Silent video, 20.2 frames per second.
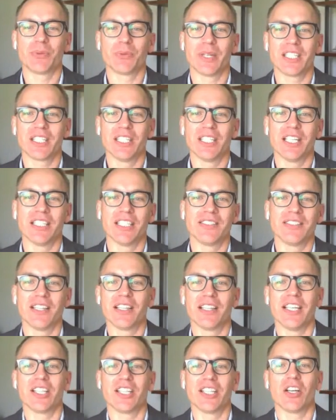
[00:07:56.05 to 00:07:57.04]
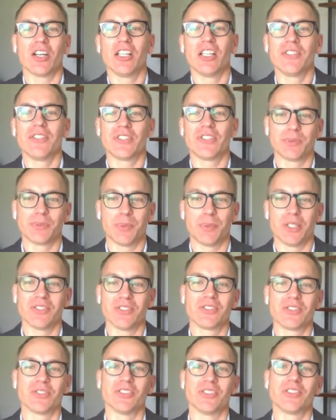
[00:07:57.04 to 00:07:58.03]
to recognize and thank all of our
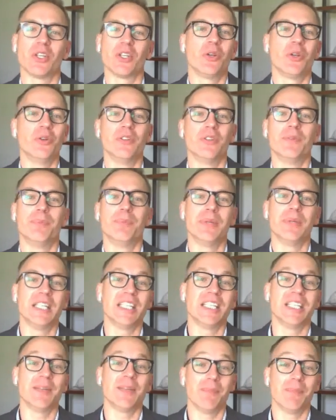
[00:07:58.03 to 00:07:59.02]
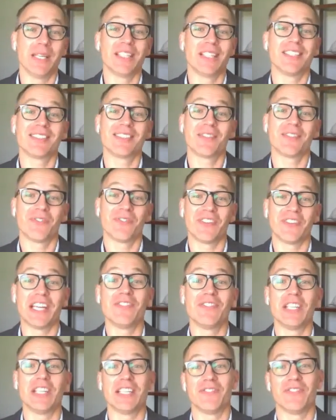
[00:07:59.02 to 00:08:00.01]
sponsors who have made this
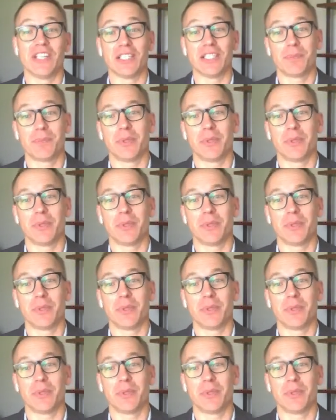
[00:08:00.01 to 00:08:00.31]
5-day event